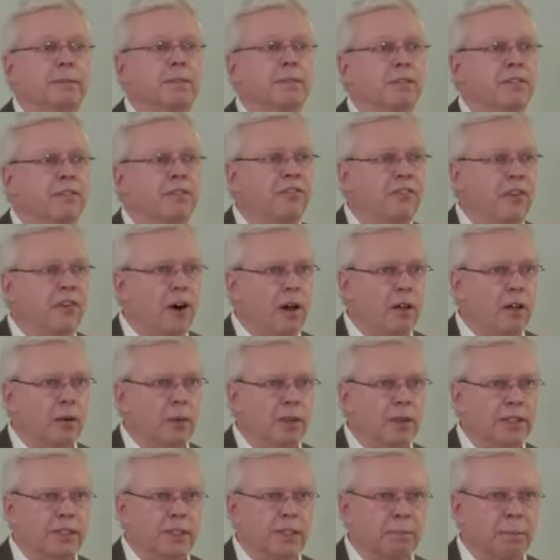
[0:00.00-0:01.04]
them to
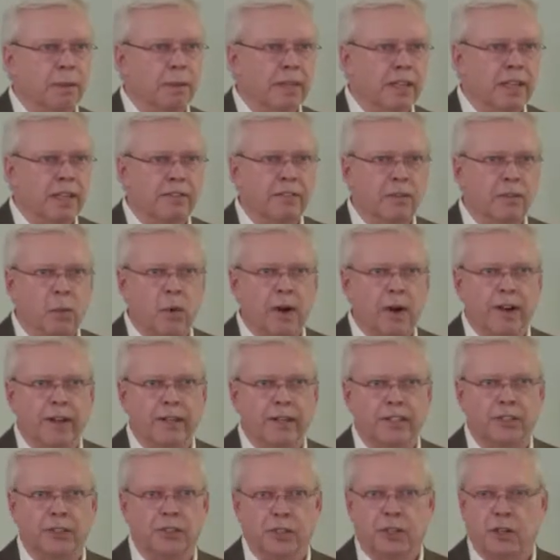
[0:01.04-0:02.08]
follow and to believe in what it
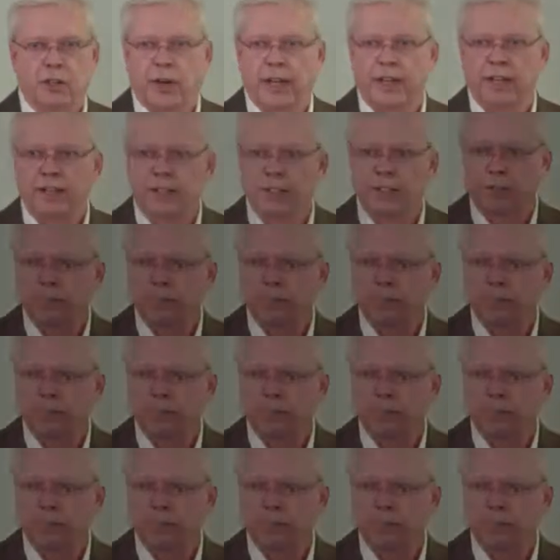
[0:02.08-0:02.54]
is you're creating